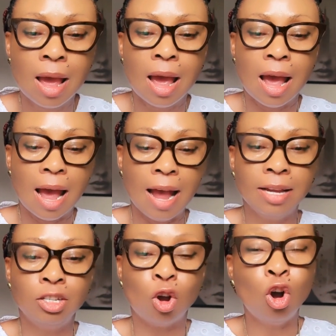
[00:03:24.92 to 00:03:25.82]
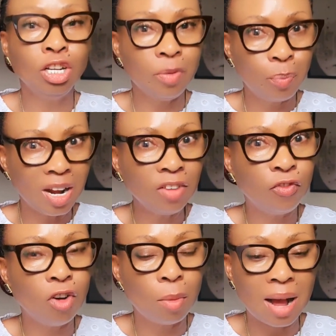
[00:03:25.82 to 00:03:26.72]
and on the
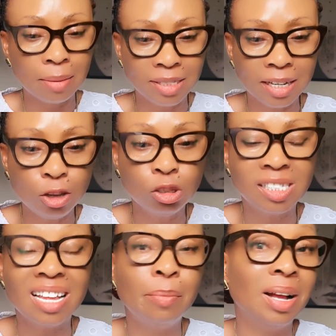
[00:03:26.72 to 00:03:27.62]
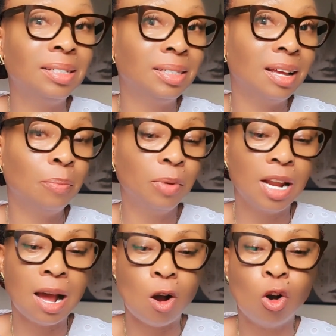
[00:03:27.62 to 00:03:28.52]
platform, I'm taking you step by step
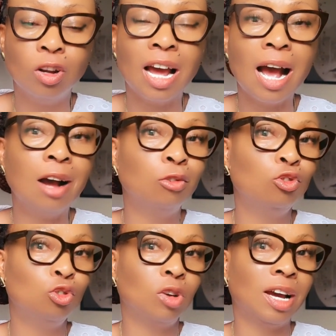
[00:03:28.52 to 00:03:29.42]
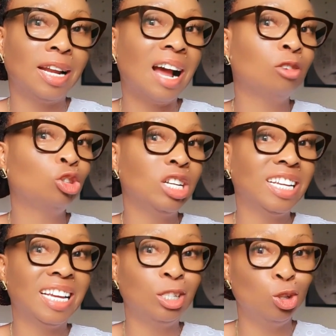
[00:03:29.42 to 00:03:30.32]
now on how you can actually
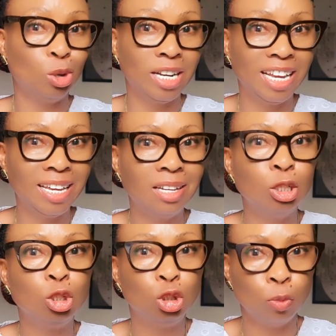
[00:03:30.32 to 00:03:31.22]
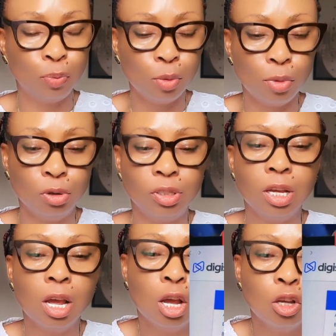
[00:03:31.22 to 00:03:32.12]
get your link to promote.
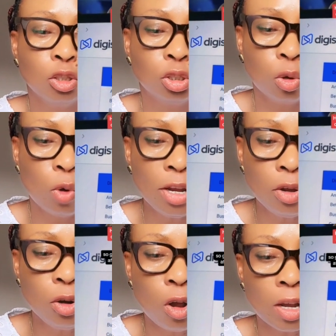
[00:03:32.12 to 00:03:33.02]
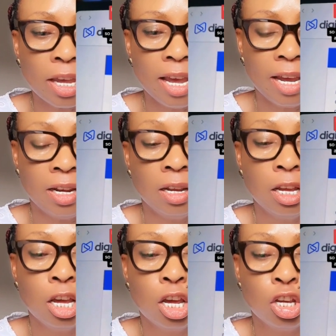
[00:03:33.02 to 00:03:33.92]
So when you log in,
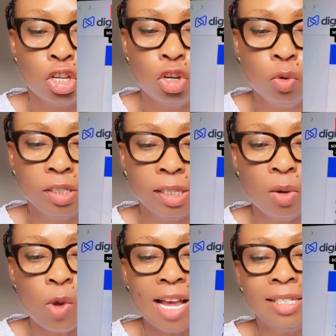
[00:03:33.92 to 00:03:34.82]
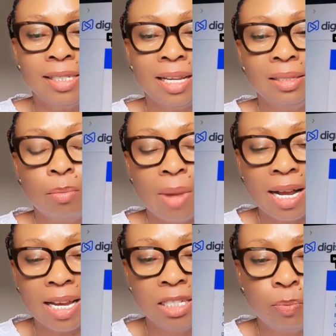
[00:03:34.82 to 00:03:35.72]
you will see where it says
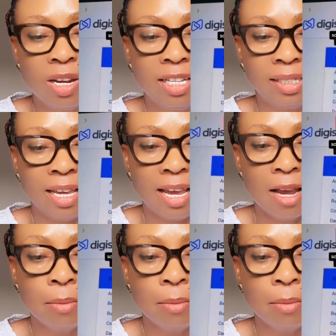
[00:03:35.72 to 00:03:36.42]
marketplace here.